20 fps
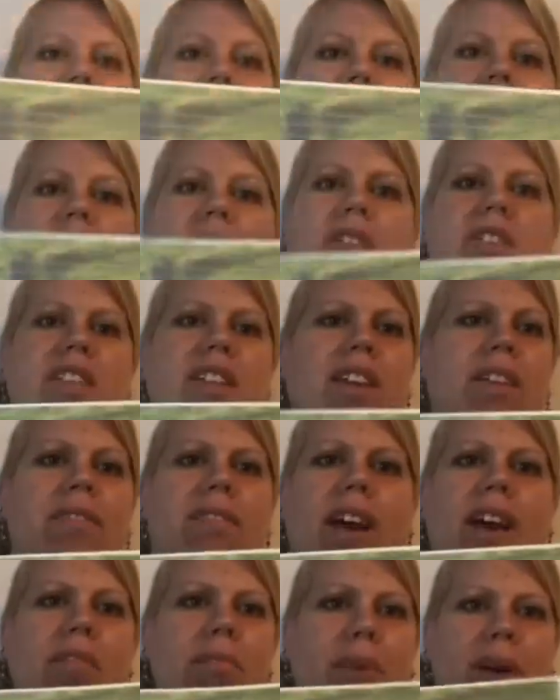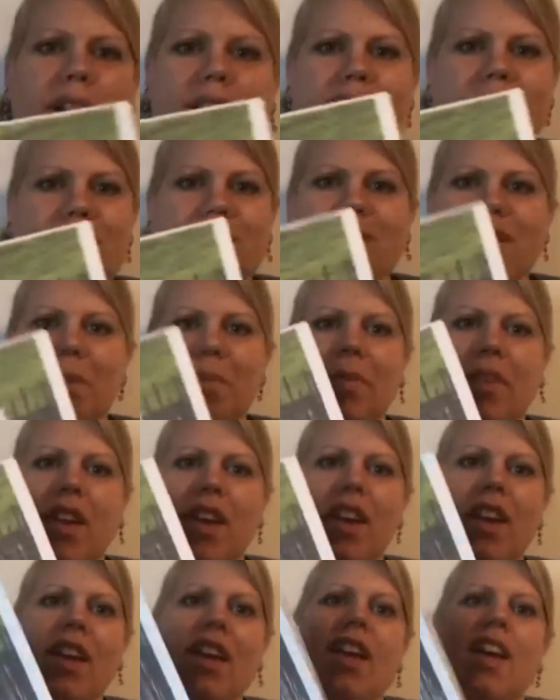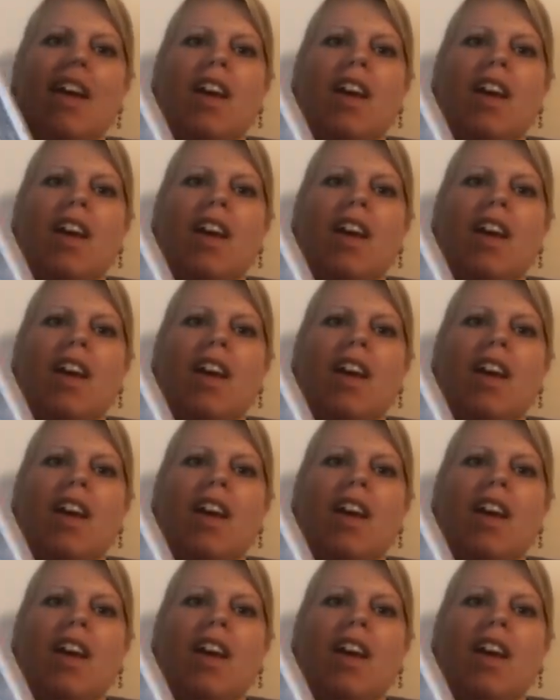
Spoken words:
it was like $5 or something.